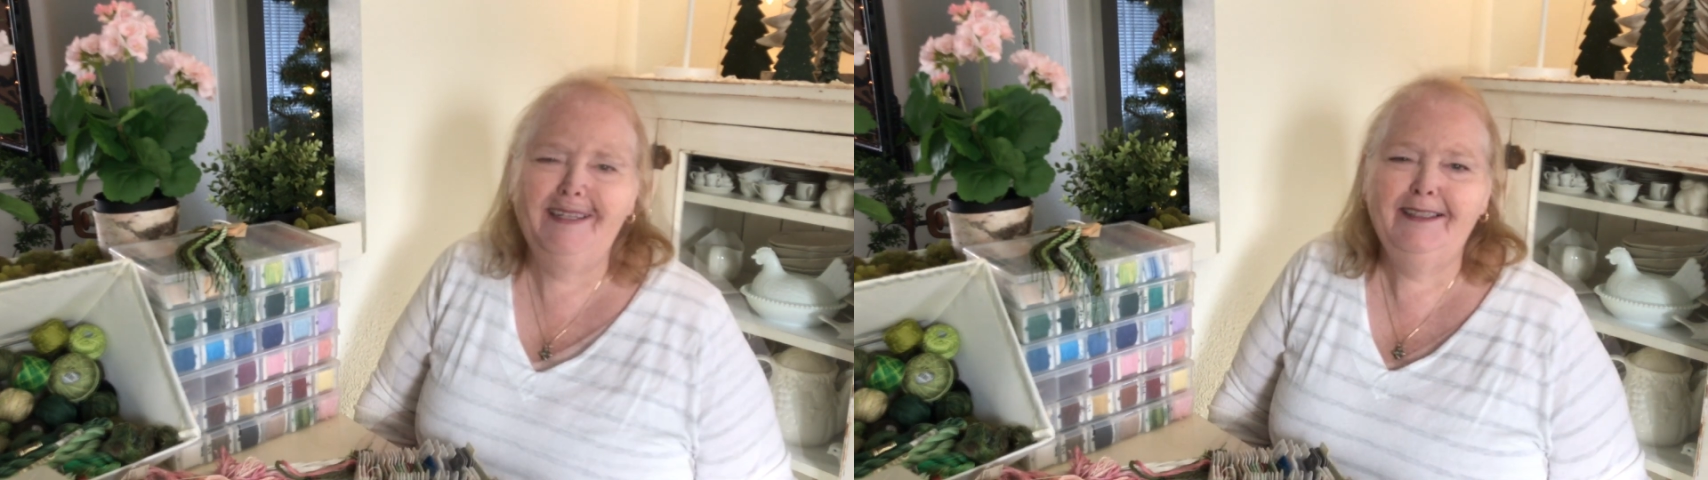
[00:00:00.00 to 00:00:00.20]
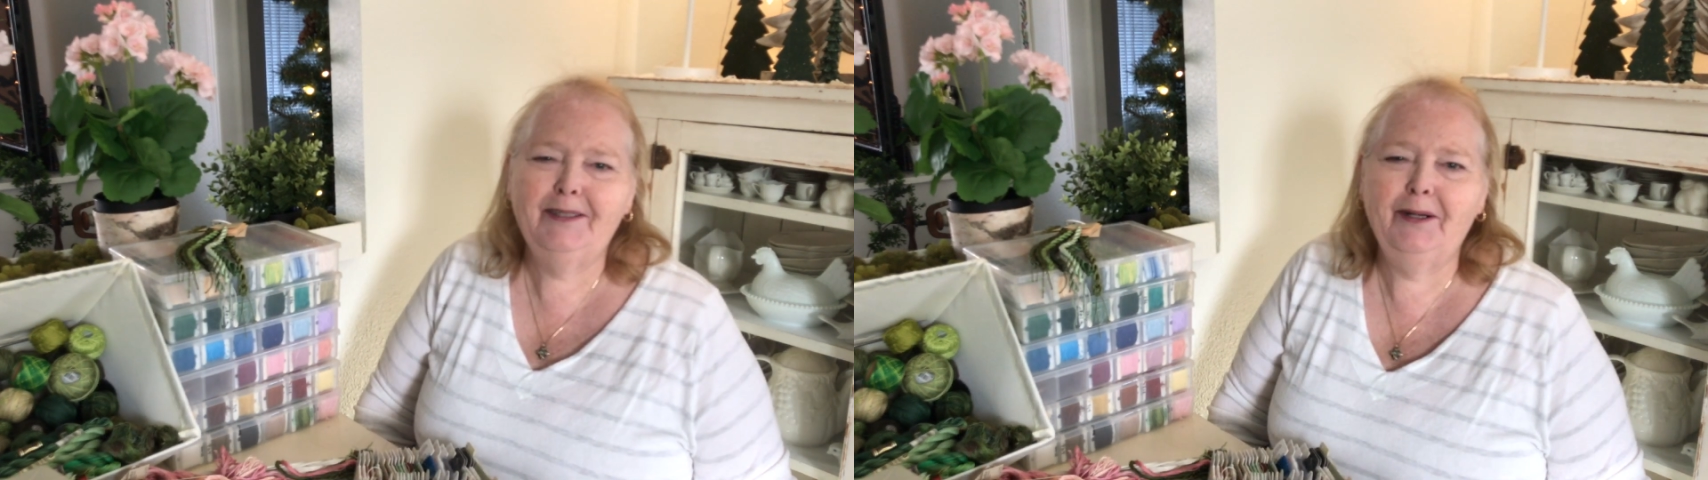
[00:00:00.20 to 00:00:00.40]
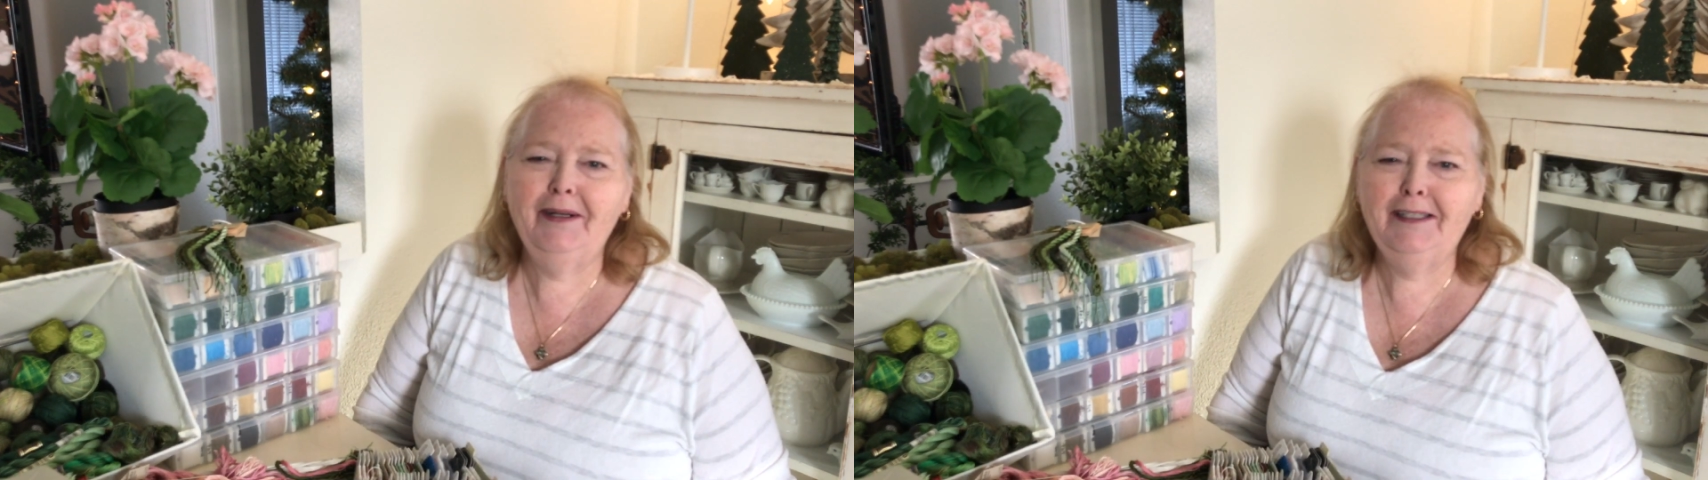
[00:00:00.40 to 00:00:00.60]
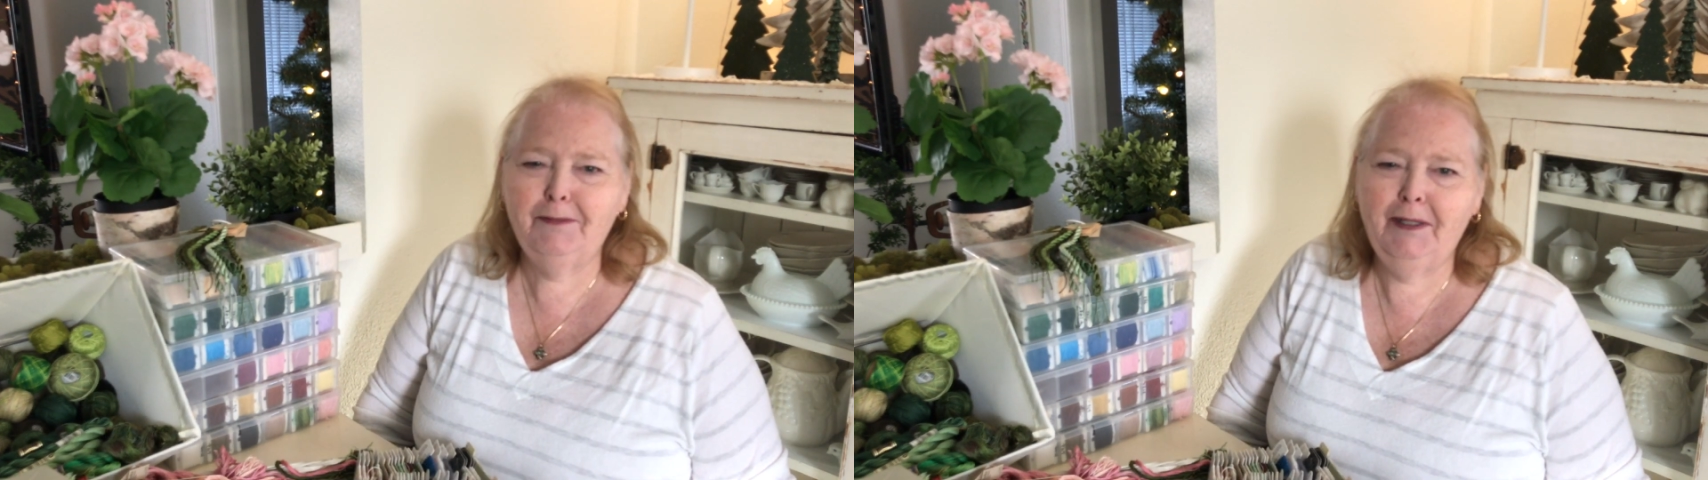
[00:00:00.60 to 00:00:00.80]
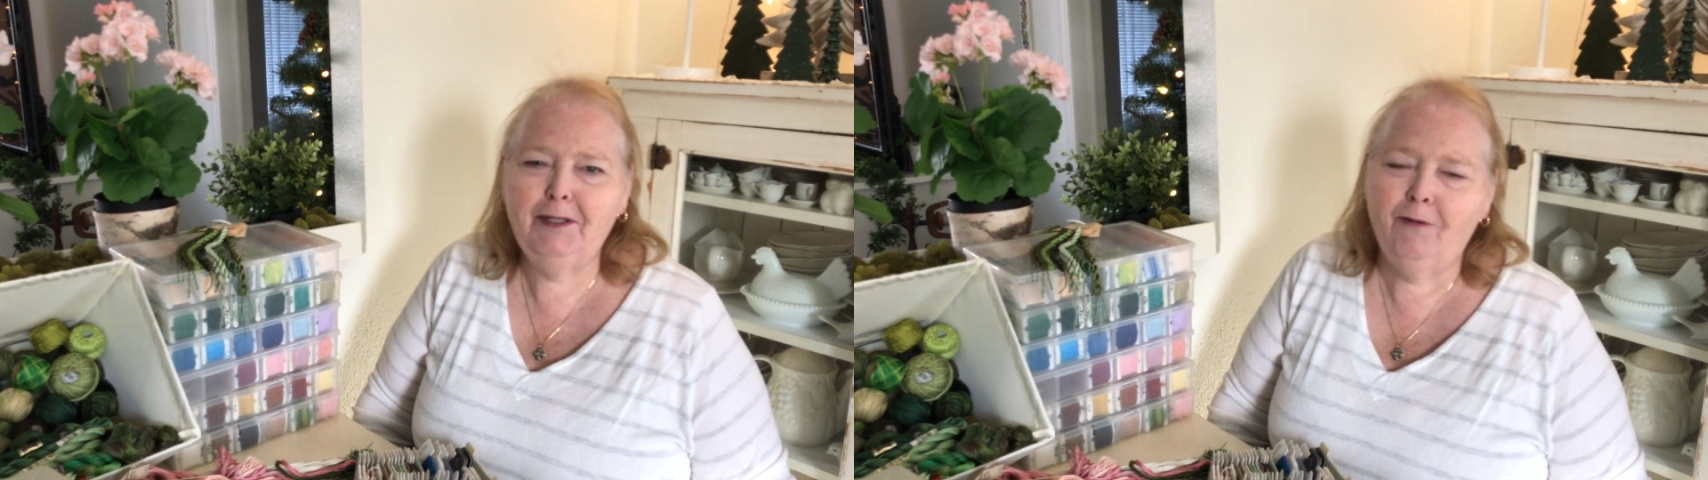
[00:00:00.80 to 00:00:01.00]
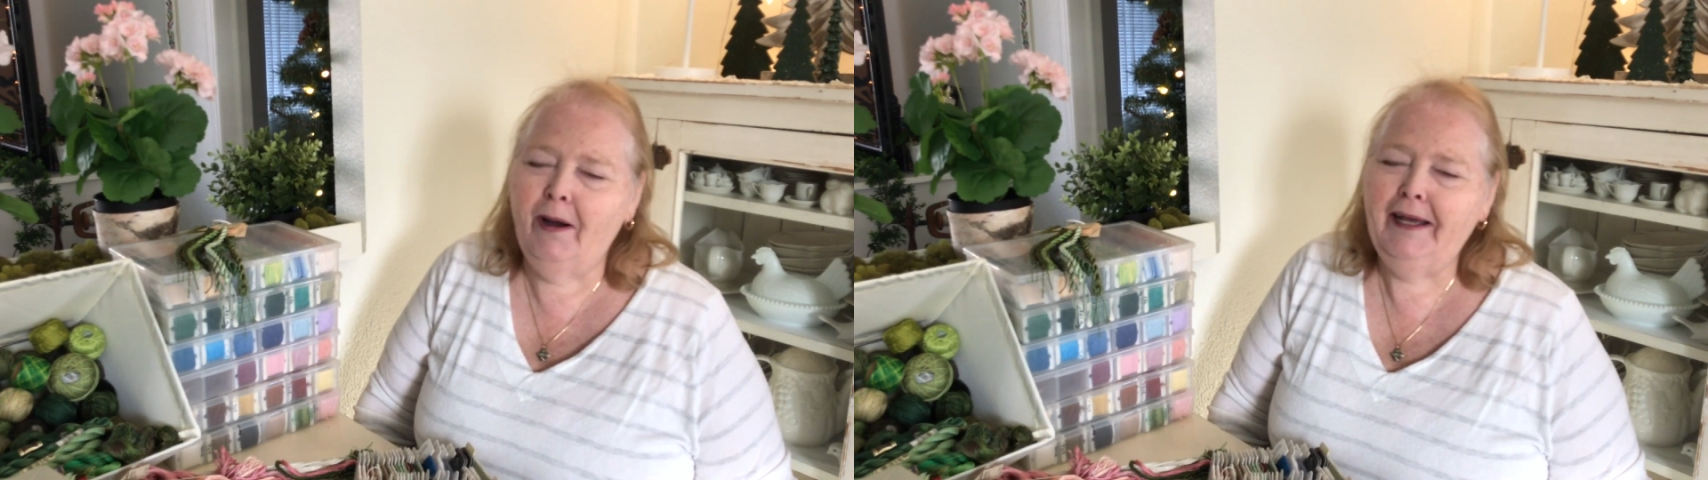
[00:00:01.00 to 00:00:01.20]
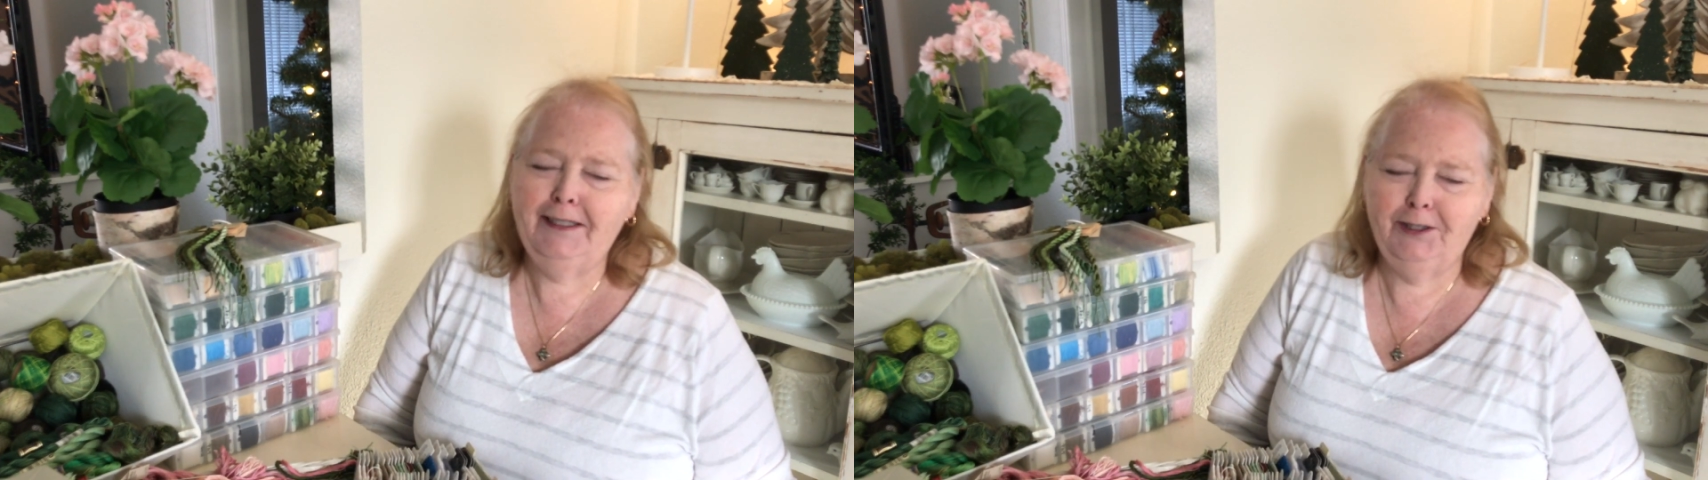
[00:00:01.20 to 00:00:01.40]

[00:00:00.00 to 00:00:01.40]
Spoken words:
So it's been quite a